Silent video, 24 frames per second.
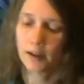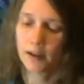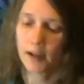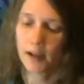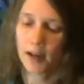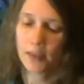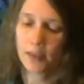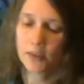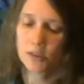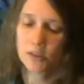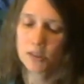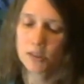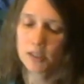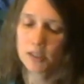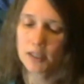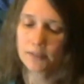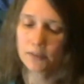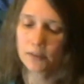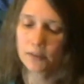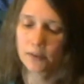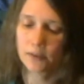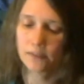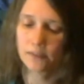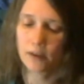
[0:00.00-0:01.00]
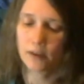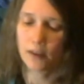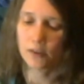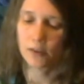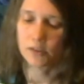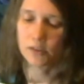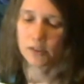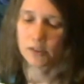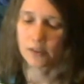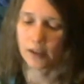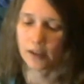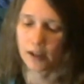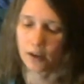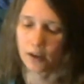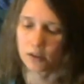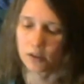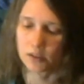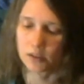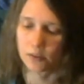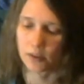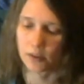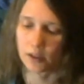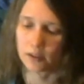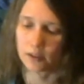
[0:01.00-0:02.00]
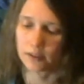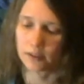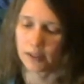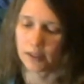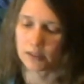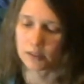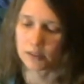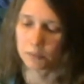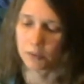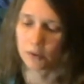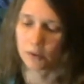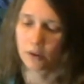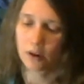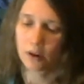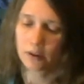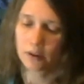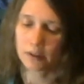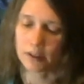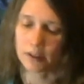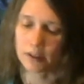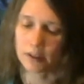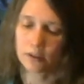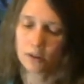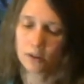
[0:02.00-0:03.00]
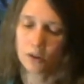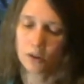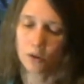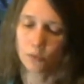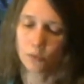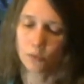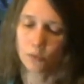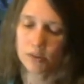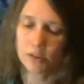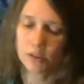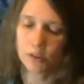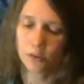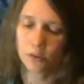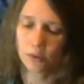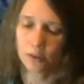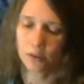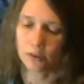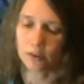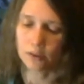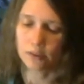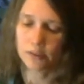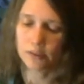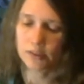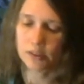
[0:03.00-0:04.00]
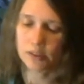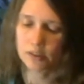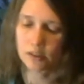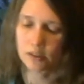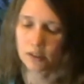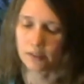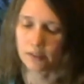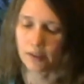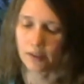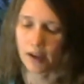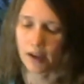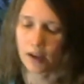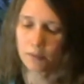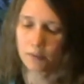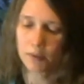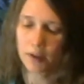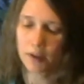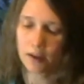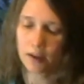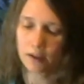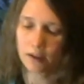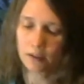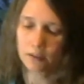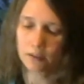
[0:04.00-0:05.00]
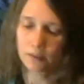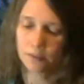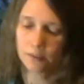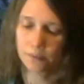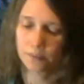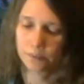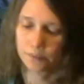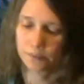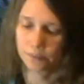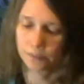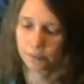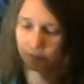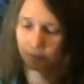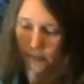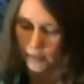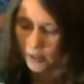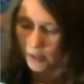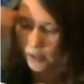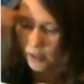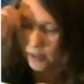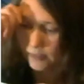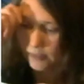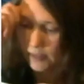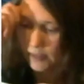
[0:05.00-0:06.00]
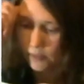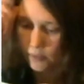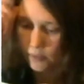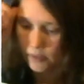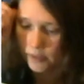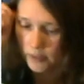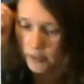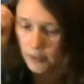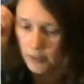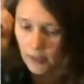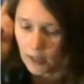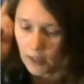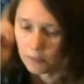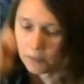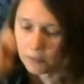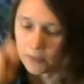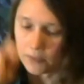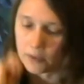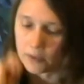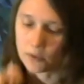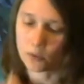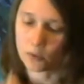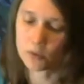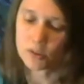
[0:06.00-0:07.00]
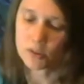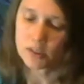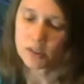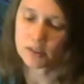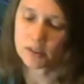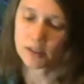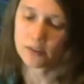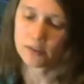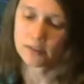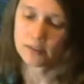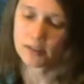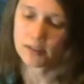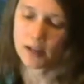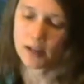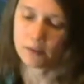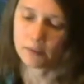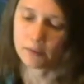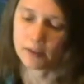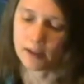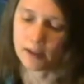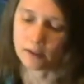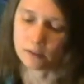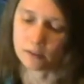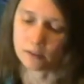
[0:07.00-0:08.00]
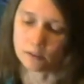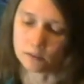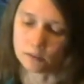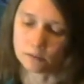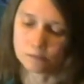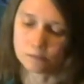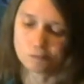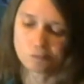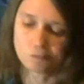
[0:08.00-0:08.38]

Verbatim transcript: And the chief of the fathers of the house of the clans of Merari was Zuriel, the son of Abihail. They were to camp on the north side of the tabernacle.